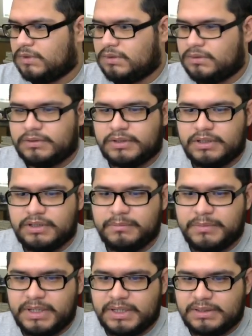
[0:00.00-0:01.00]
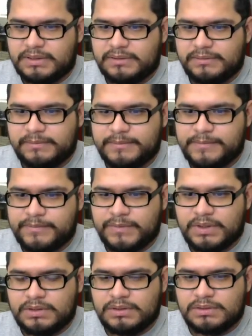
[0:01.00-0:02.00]
Alright, I'm back.
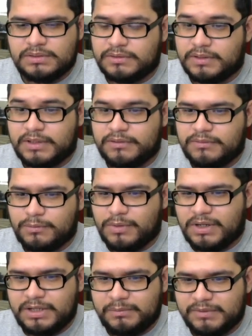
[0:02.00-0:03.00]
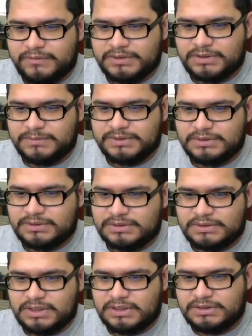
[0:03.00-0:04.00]
So I don't know why, but for some reason the
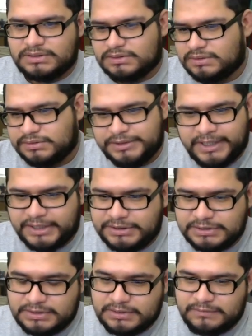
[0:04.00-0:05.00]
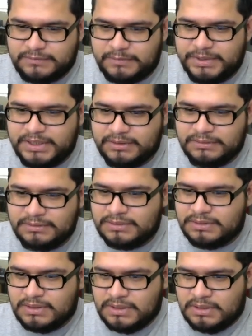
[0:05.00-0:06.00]
settings changed for me now.
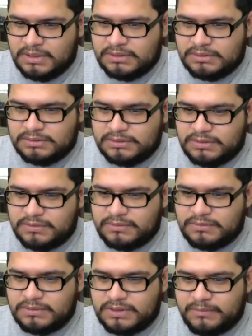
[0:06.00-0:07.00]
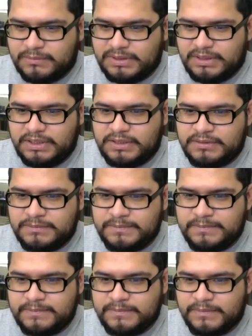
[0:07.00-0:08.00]
So I went here
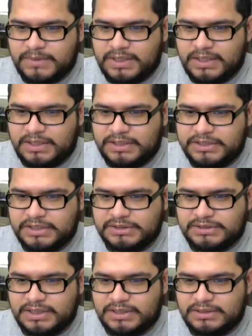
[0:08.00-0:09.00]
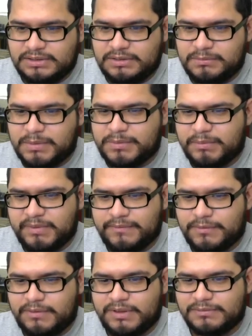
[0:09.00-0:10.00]
and I changed that. Remember
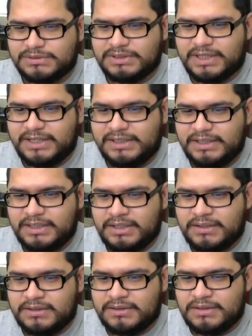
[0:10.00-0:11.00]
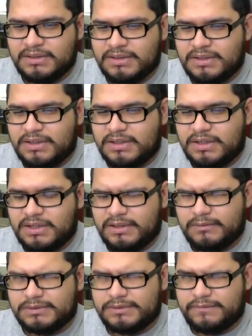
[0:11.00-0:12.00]
before it was 90 here and
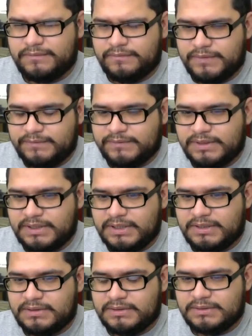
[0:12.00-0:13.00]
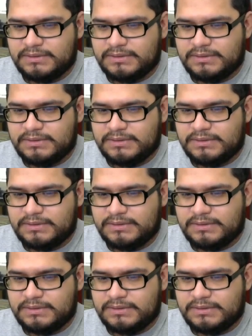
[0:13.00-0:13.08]
it was 50 here.